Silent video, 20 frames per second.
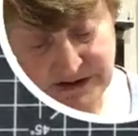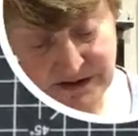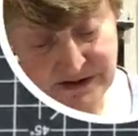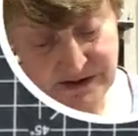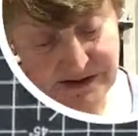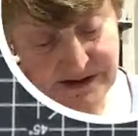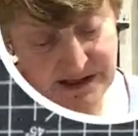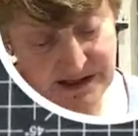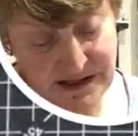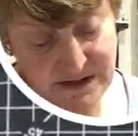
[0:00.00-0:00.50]
So
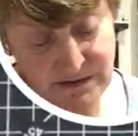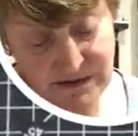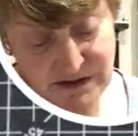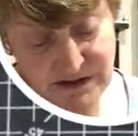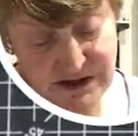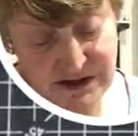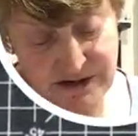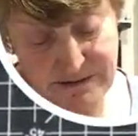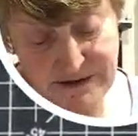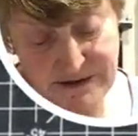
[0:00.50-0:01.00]
this
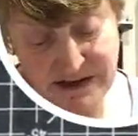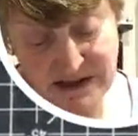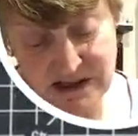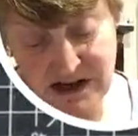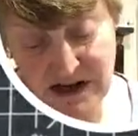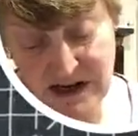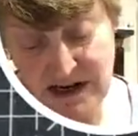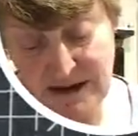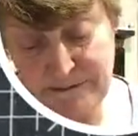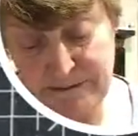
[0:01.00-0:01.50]
one's going to be
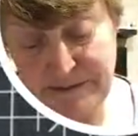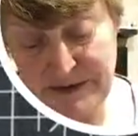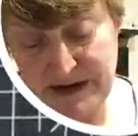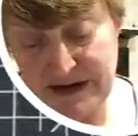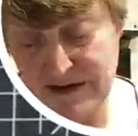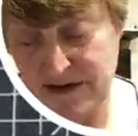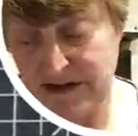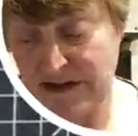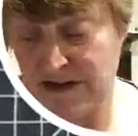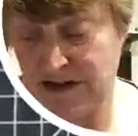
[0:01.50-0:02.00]
slightly
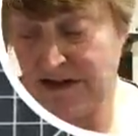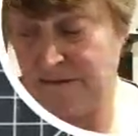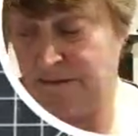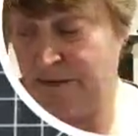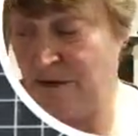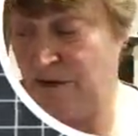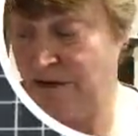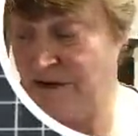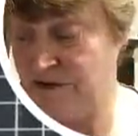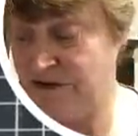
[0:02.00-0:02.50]
bigger than the other
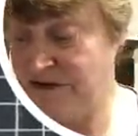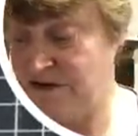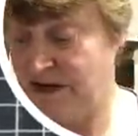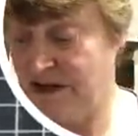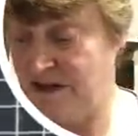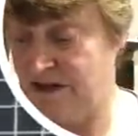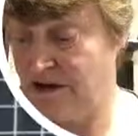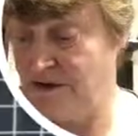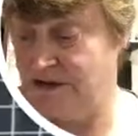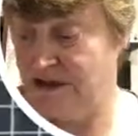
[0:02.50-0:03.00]
box. I'll
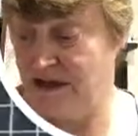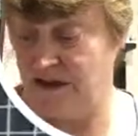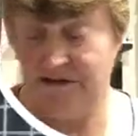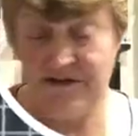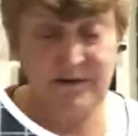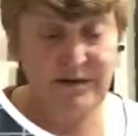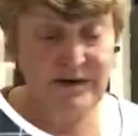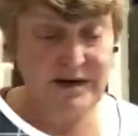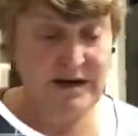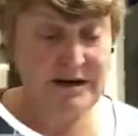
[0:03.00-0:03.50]
get those out of
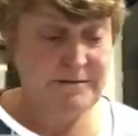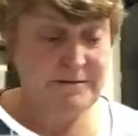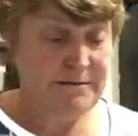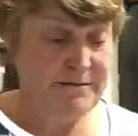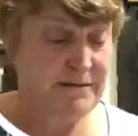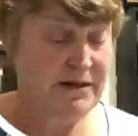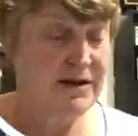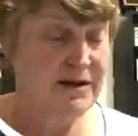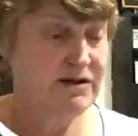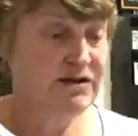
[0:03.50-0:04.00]
the way.
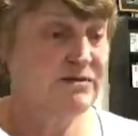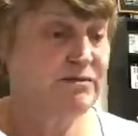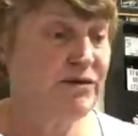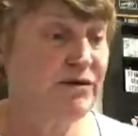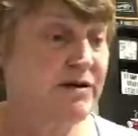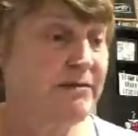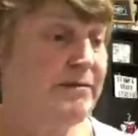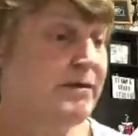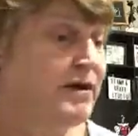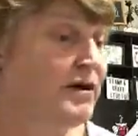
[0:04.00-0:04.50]
So bring
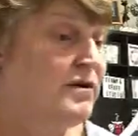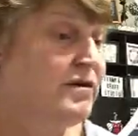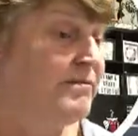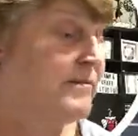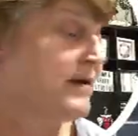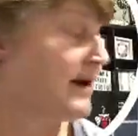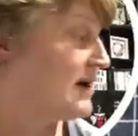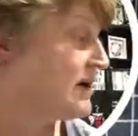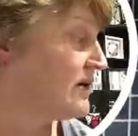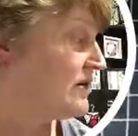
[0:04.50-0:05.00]
them both
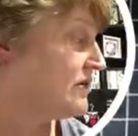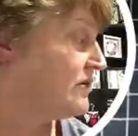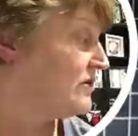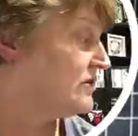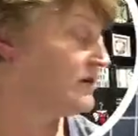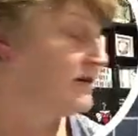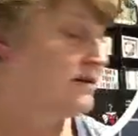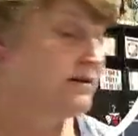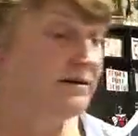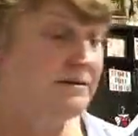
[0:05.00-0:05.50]
back
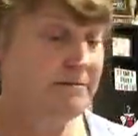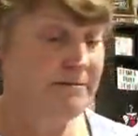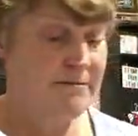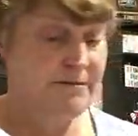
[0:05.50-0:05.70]
on.